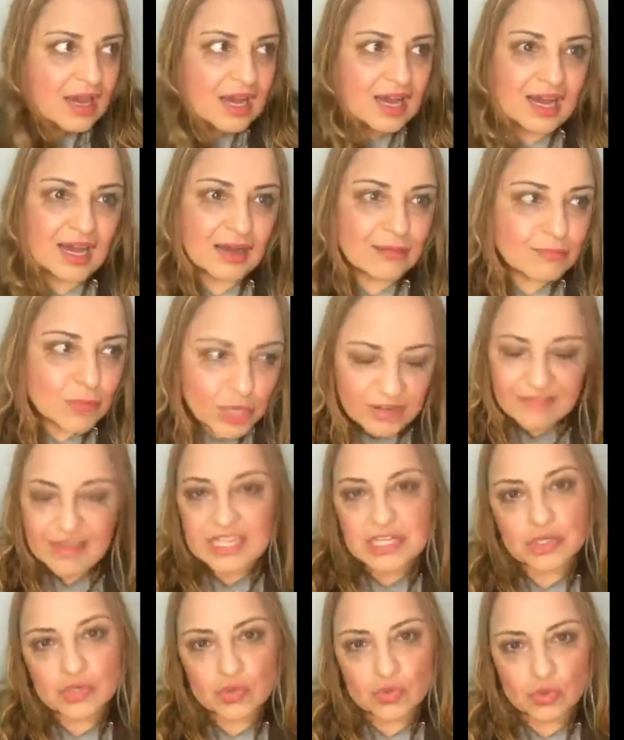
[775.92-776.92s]

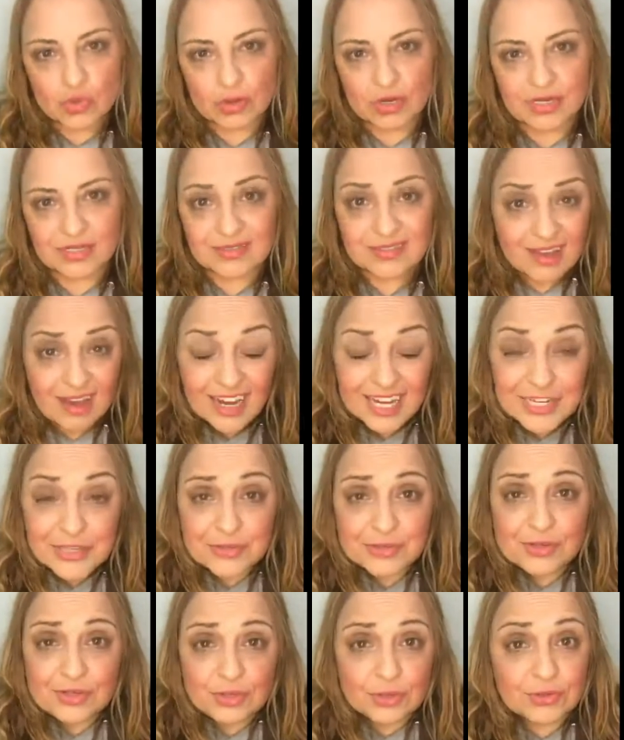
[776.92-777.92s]
motivational quotes? I
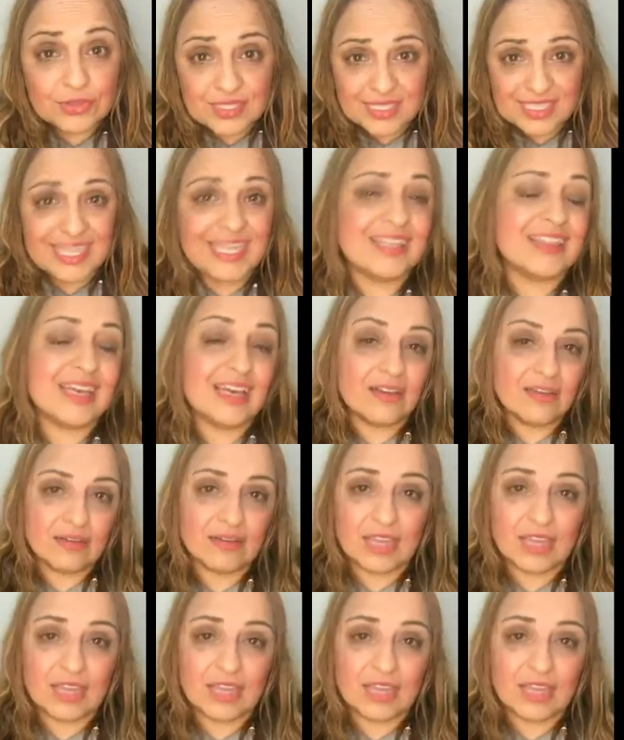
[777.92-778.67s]
do. You'll see that,